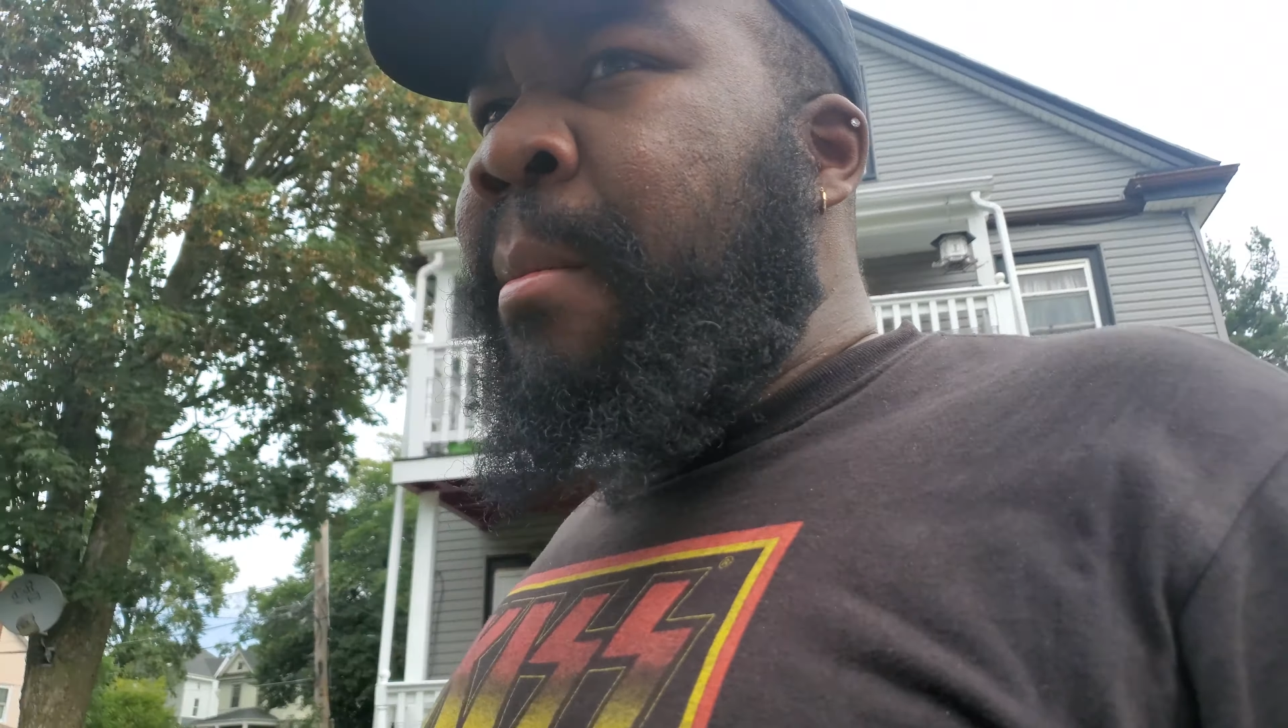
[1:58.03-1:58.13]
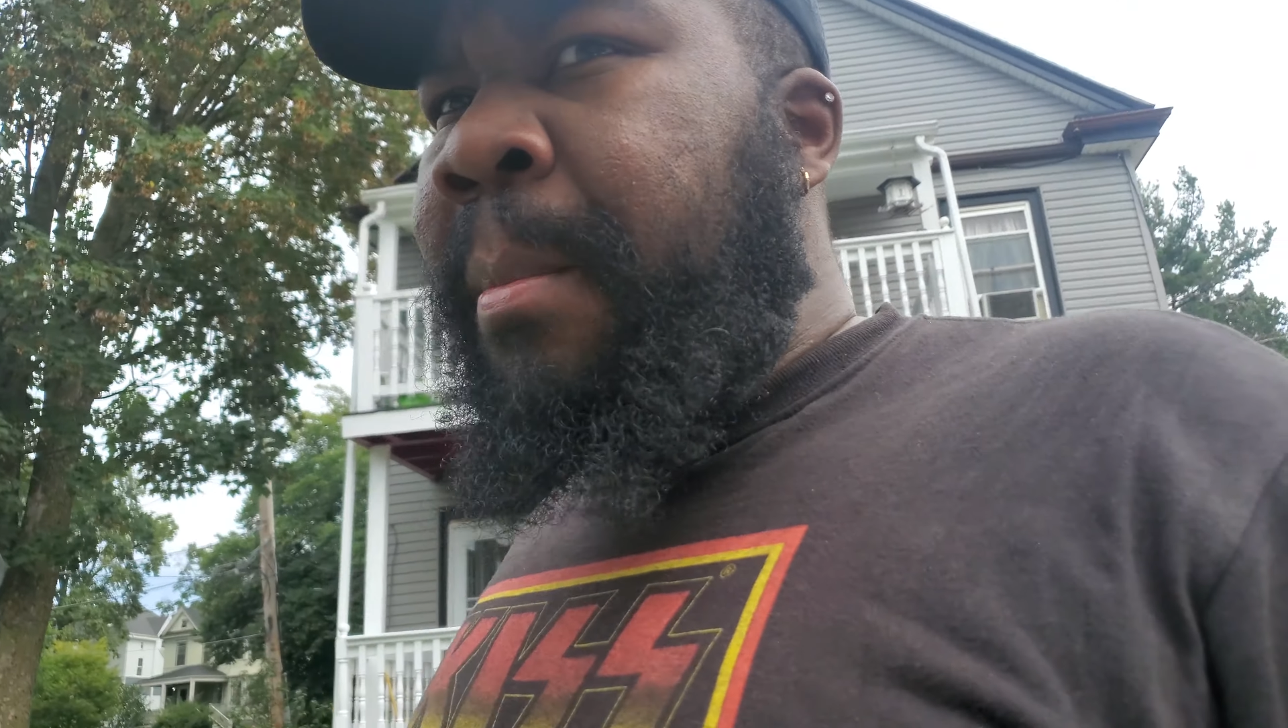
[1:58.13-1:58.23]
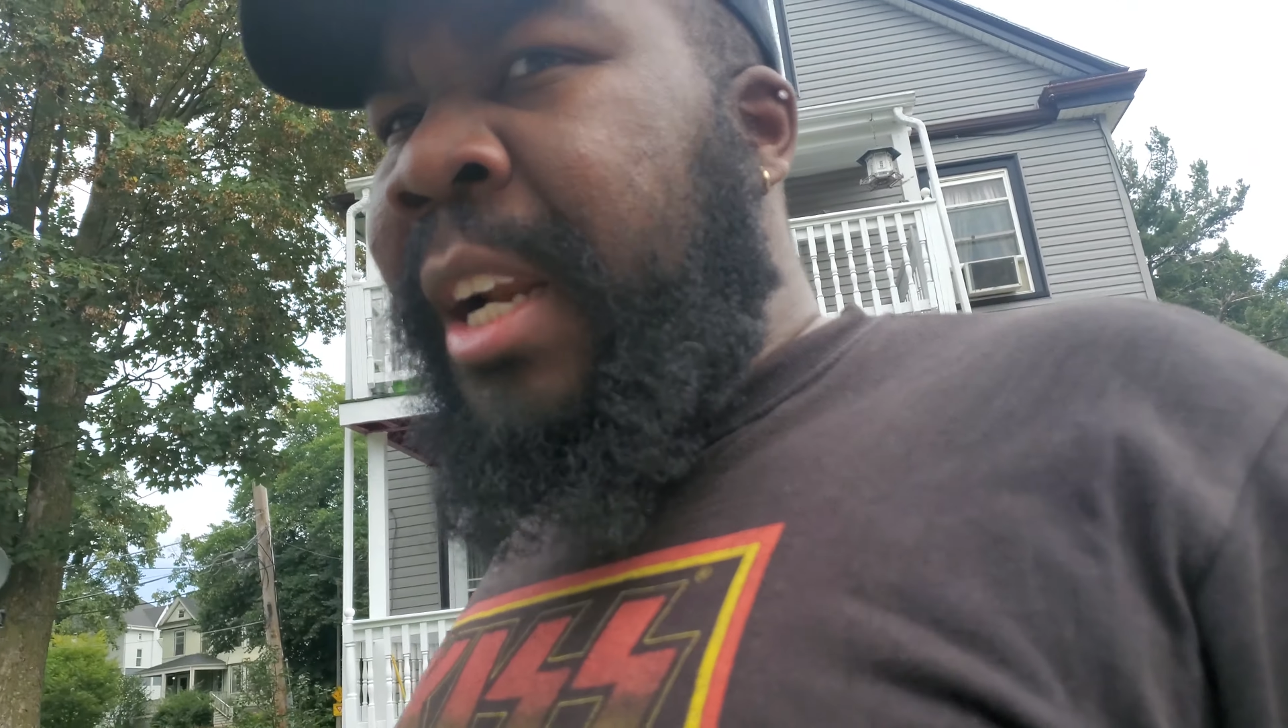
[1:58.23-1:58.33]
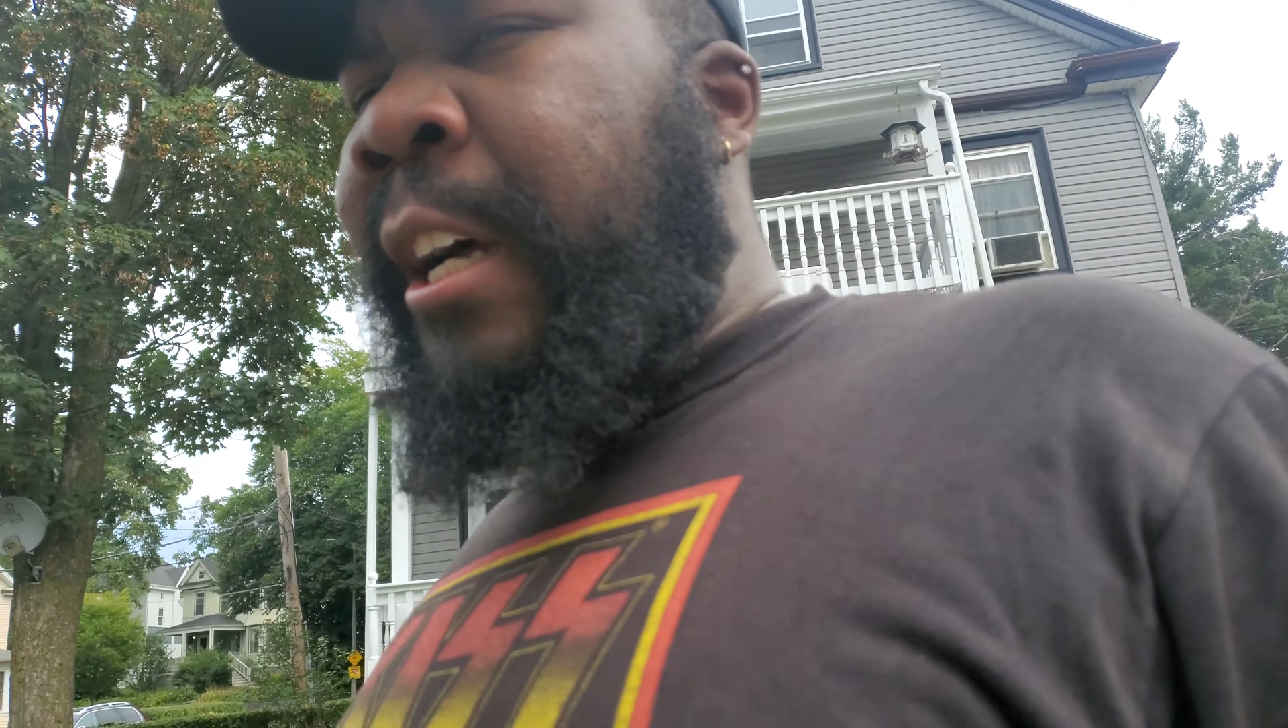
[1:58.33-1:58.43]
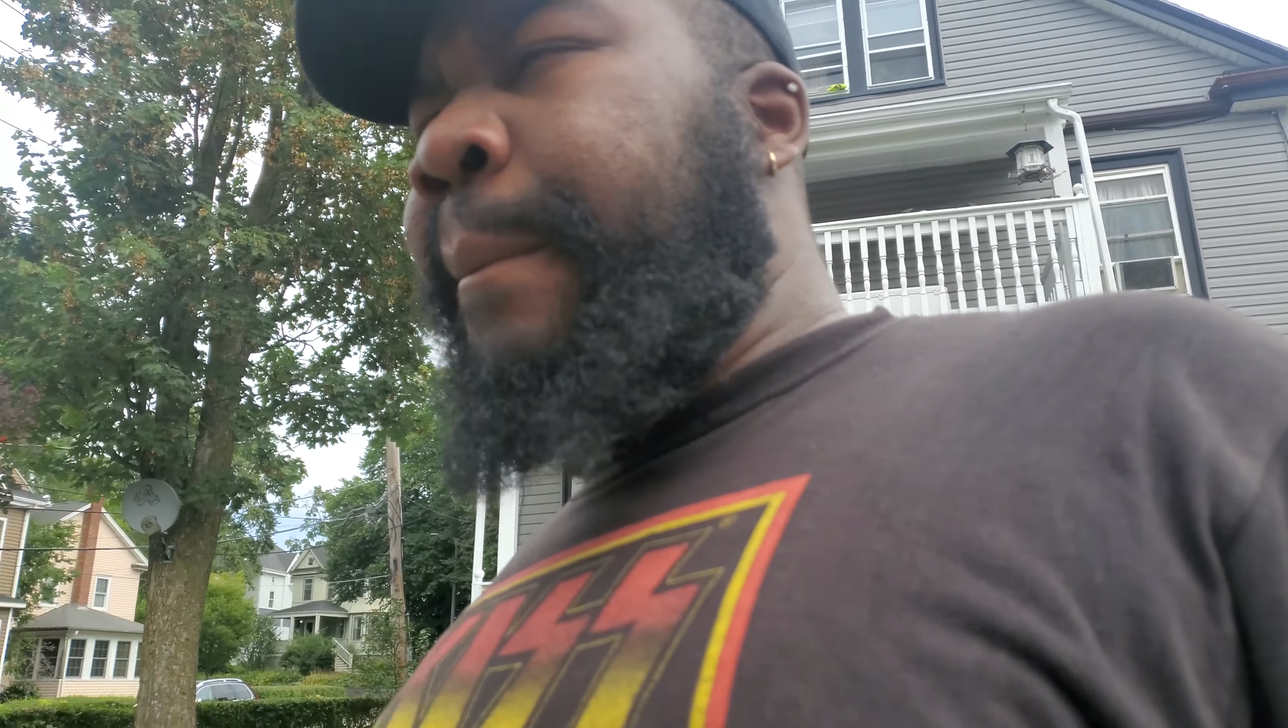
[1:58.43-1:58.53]

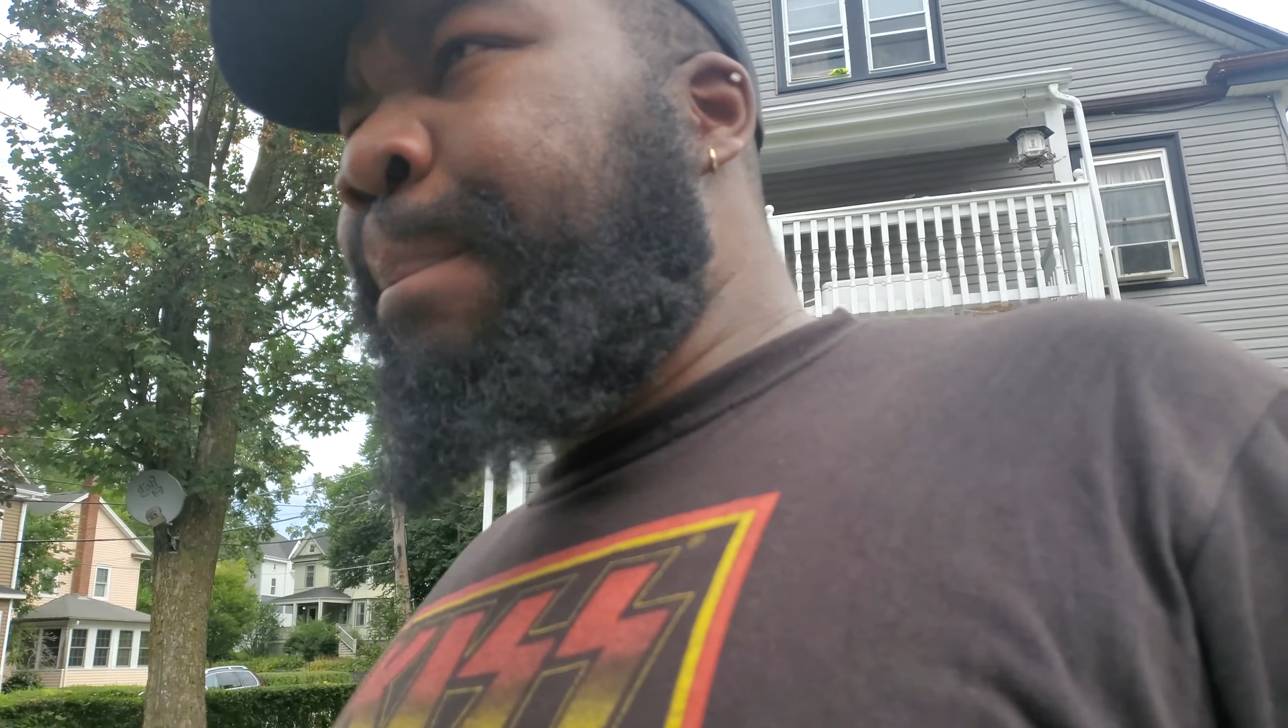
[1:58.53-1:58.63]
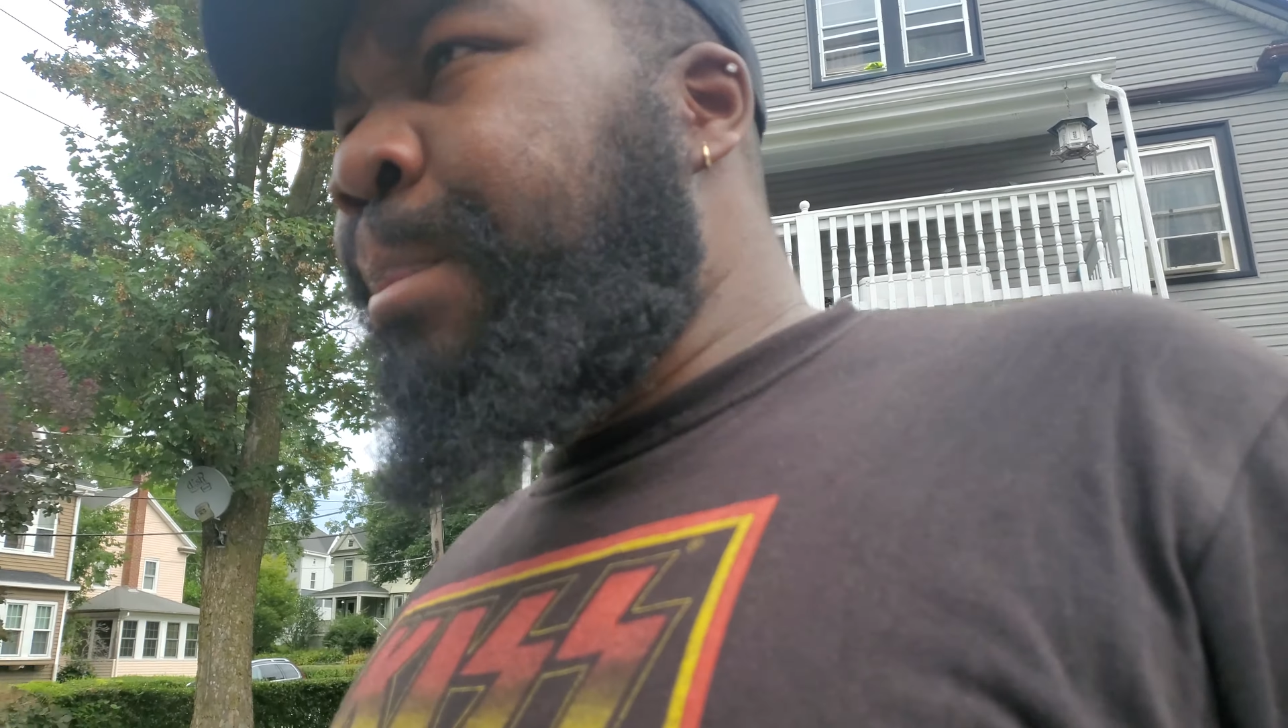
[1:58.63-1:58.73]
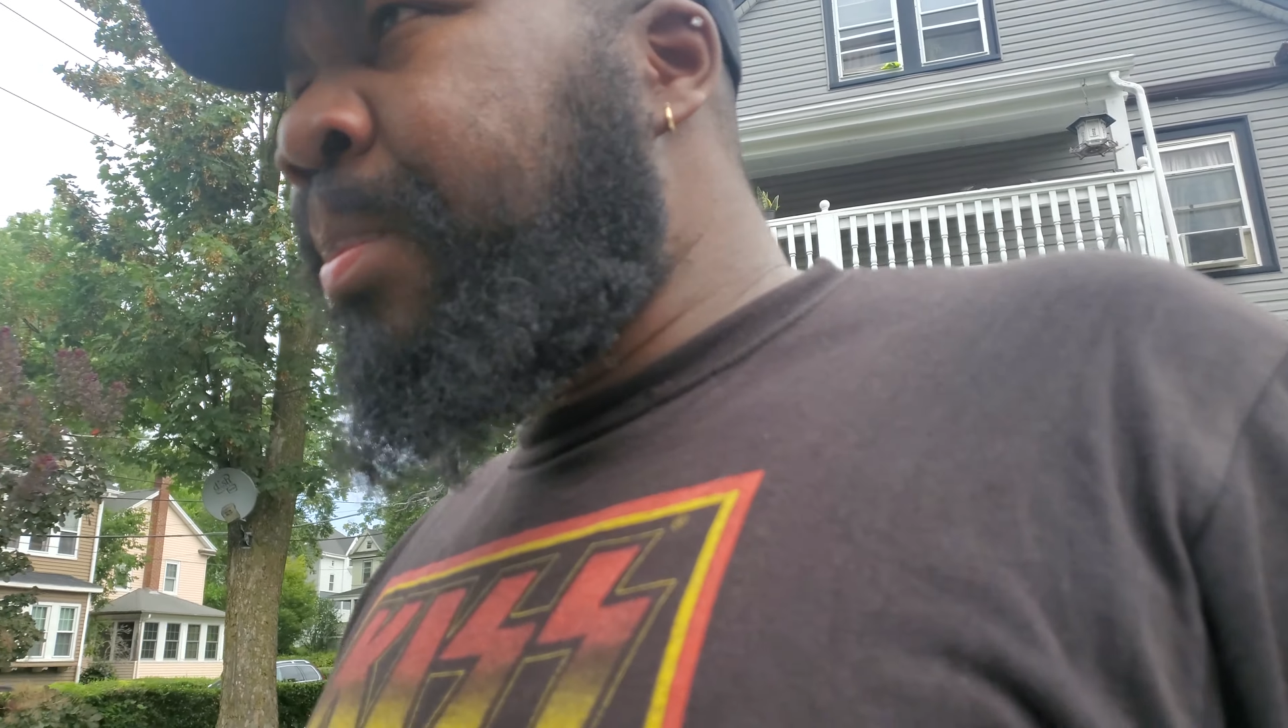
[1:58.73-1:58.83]
But um,